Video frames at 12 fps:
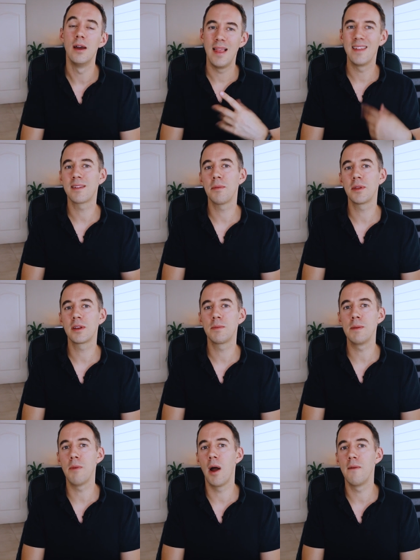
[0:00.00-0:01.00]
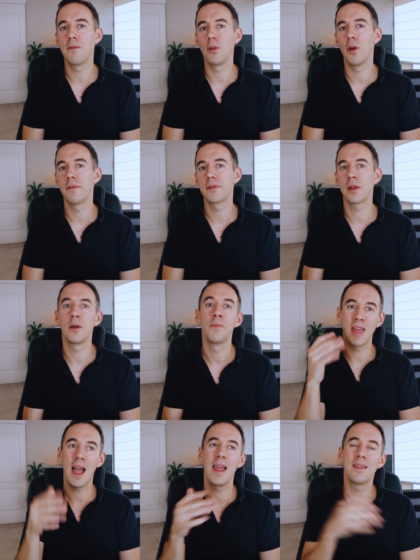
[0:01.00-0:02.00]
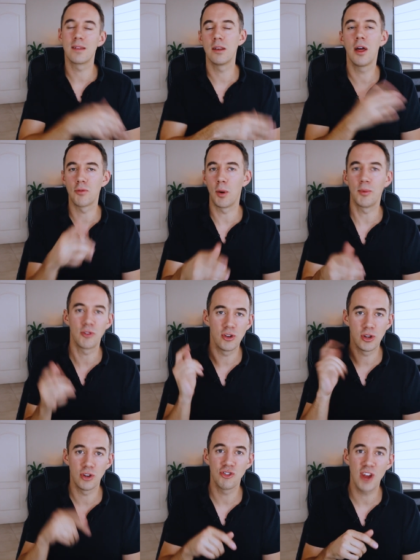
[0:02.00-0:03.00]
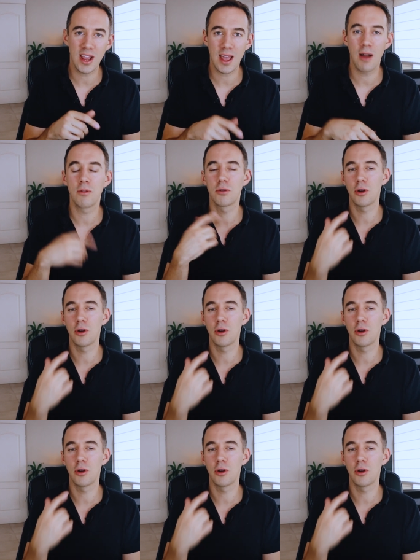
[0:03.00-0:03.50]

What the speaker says: And it's something to be mindful of. So that is another option you can check out.